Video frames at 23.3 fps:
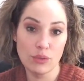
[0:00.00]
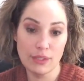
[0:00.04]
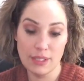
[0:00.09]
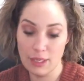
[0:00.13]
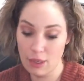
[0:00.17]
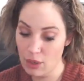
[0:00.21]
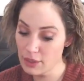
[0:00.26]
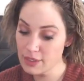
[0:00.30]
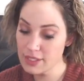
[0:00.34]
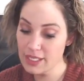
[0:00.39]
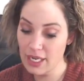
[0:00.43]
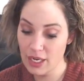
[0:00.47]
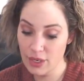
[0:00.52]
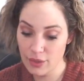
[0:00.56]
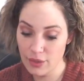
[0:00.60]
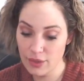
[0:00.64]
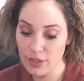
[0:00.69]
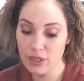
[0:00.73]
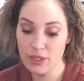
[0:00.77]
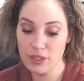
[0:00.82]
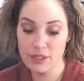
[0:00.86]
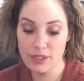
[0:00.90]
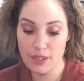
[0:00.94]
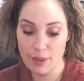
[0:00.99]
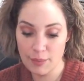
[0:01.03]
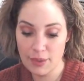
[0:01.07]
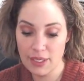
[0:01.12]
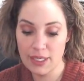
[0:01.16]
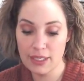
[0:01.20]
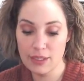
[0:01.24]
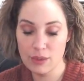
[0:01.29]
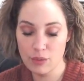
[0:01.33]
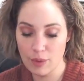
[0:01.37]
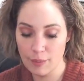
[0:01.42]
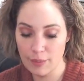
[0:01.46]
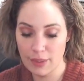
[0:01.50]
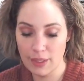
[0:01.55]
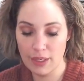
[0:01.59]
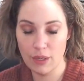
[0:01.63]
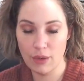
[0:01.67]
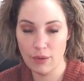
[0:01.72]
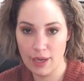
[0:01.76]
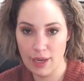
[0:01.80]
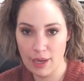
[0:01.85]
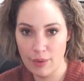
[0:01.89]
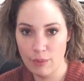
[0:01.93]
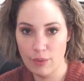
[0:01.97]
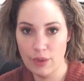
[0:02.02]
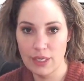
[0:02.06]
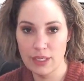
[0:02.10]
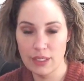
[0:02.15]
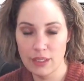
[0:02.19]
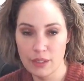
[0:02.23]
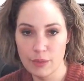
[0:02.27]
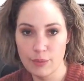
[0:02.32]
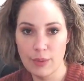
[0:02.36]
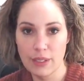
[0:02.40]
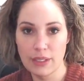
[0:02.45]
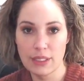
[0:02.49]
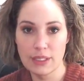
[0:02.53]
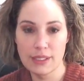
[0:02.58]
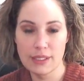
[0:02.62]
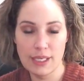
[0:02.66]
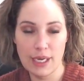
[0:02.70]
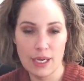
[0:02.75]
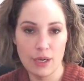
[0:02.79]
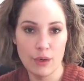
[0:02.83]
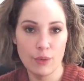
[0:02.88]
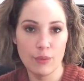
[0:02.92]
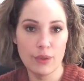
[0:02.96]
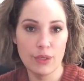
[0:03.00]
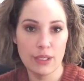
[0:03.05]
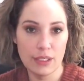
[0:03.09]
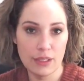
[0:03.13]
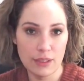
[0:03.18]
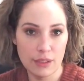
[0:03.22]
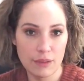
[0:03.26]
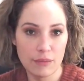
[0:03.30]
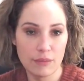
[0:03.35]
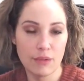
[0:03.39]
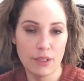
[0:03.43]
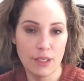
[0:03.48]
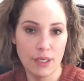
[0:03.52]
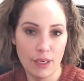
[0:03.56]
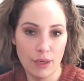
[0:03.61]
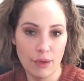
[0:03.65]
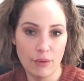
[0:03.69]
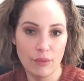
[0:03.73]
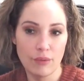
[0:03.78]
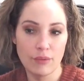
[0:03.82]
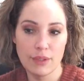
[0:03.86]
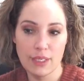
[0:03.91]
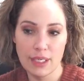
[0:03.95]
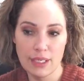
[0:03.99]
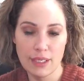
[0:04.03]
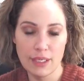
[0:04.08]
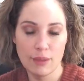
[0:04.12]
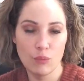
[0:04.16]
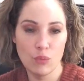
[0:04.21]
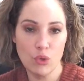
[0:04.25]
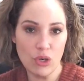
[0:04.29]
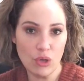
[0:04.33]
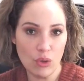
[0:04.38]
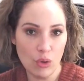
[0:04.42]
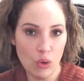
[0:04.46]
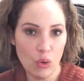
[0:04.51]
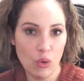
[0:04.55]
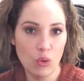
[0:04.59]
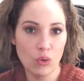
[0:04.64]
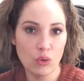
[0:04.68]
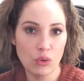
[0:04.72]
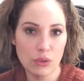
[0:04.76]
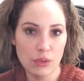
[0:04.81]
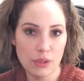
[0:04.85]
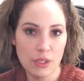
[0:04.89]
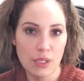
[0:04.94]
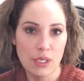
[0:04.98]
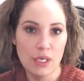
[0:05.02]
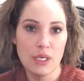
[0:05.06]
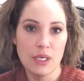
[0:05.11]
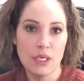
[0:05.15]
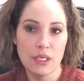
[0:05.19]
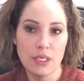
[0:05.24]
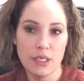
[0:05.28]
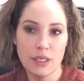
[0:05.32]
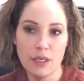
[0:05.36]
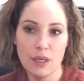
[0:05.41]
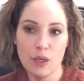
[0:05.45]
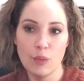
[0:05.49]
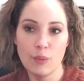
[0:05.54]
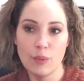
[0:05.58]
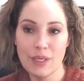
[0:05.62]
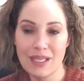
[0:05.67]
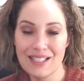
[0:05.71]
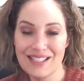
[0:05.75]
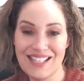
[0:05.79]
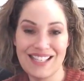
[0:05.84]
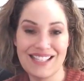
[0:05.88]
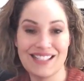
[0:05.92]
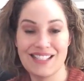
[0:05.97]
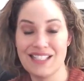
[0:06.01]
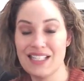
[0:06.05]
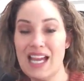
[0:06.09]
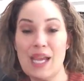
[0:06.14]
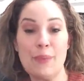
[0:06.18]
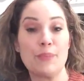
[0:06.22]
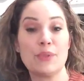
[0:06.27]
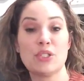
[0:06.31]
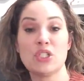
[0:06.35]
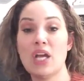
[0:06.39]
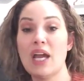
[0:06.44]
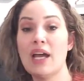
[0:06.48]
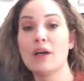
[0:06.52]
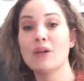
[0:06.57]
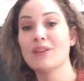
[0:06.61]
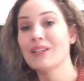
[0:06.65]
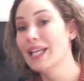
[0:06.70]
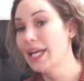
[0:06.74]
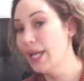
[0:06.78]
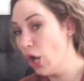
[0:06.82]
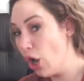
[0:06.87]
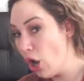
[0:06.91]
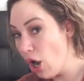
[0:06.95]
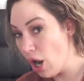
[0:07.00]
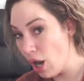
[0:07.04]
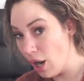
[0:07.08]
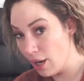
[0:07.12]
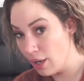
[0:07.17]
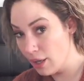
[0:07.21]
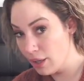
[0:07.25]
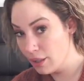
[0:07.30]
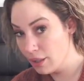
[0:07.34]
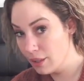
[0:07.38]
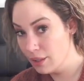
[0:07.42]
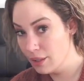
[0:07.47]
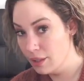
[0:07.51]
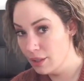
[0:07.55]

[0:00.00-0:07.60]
Now, I'll tell you, there are some kids where I'm like, okay, we need to spread this out. We need, you know, they need more goals, you know, because that's the type of child they are.